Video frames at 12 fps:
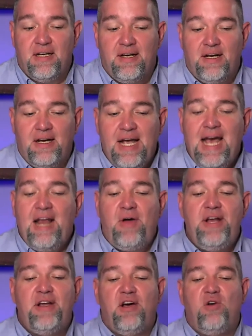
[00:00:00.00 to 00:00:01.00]
How do I
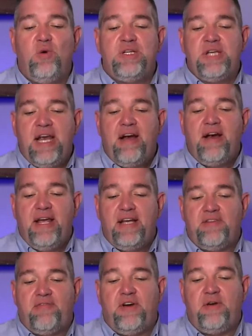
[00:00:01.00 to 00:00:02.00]
know which area to
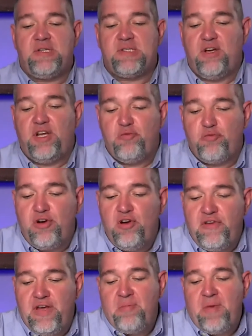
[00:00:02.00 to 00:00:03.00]
focus on
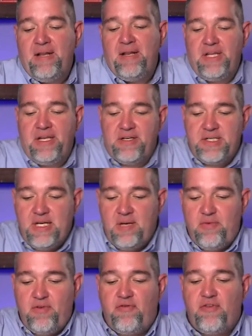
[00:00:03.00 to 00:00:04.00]
improving my
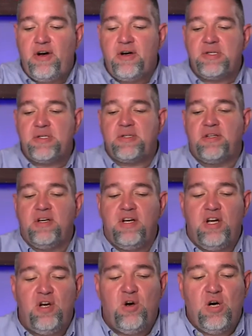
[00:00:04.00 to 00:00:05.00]
leadership first
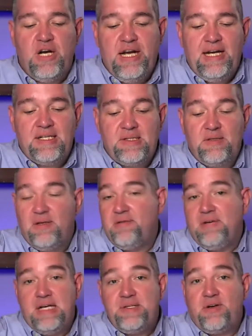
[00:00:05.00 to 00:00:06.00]
or next?
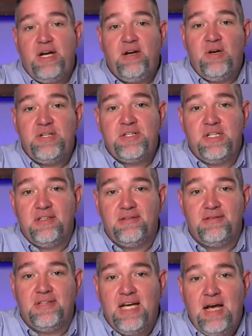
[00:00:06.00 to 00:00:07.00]
That's a great question.
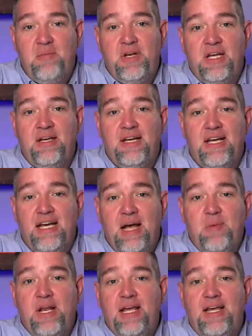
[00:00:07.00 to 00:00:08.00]
I'm gonna
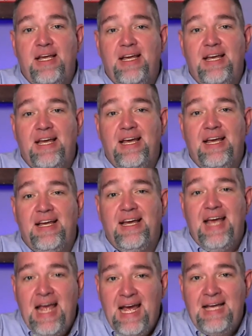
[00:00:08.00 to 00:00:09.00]

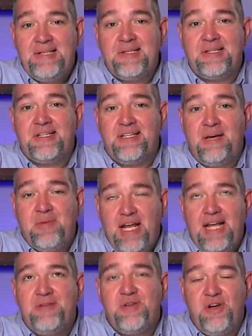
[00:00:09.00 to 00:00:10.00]

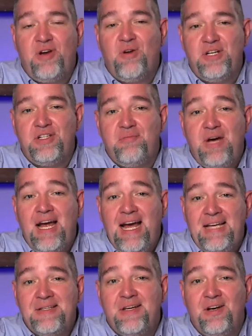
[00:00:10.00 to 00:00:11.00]
answer your question by
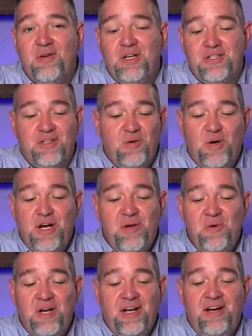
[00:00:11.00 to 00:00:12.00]
asking a question. Where do you
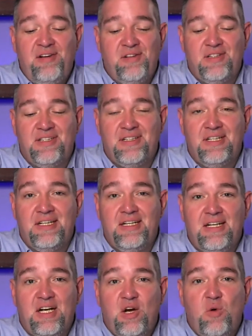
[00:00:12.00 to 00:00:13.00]
want to go?
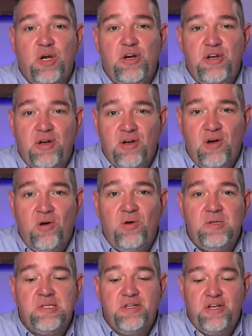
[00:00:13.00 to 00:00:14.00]
What are your
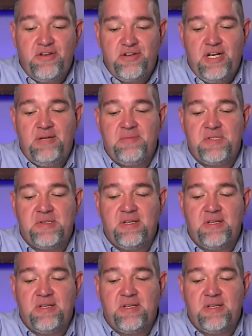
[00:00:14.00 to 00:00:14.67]
goals and your dreams?